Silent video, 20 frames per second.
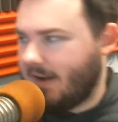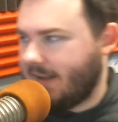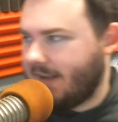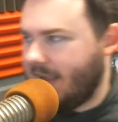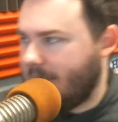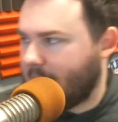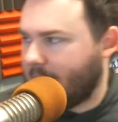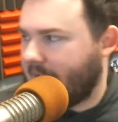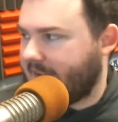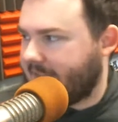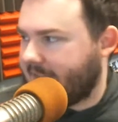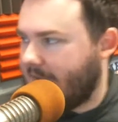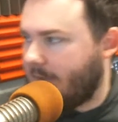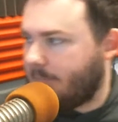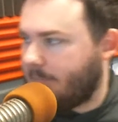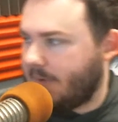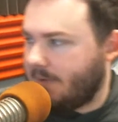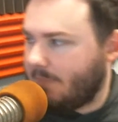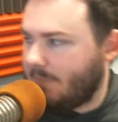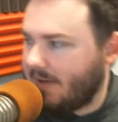a game like
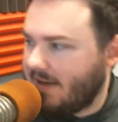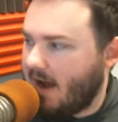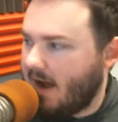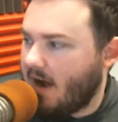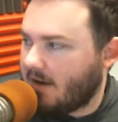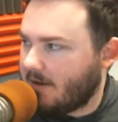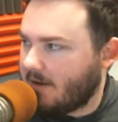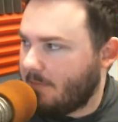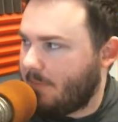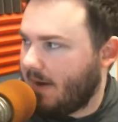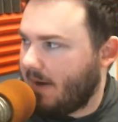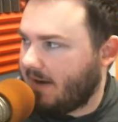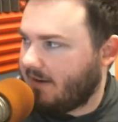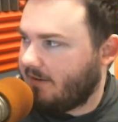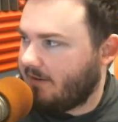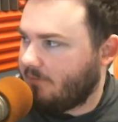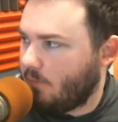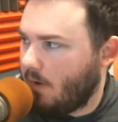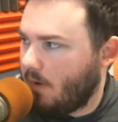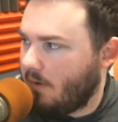that be
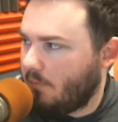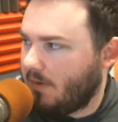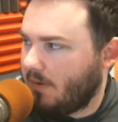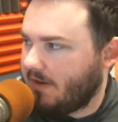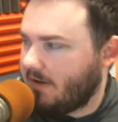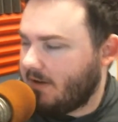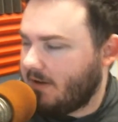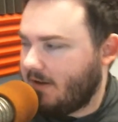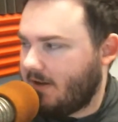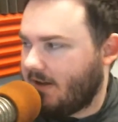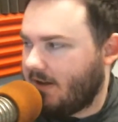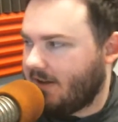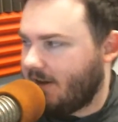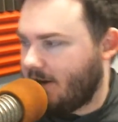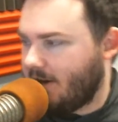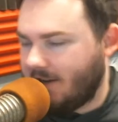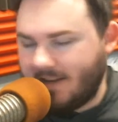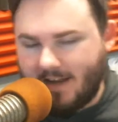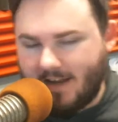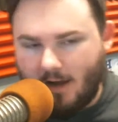non-competitive when
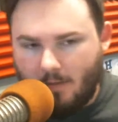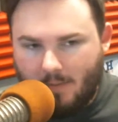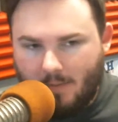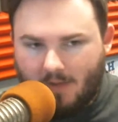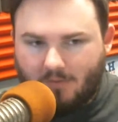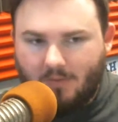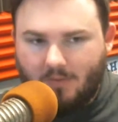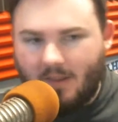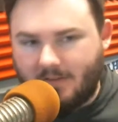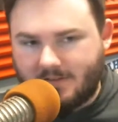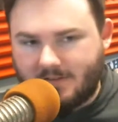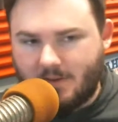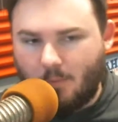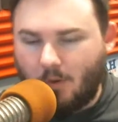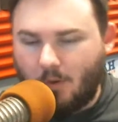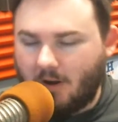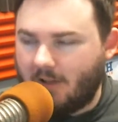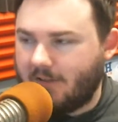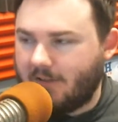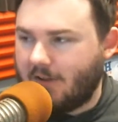you care about
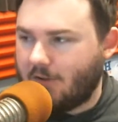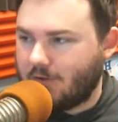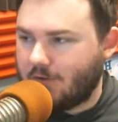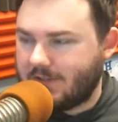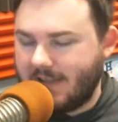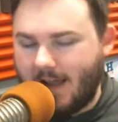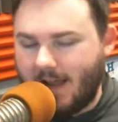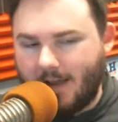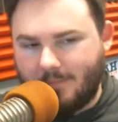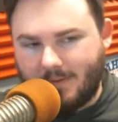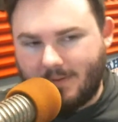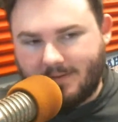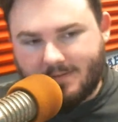someone on the other side.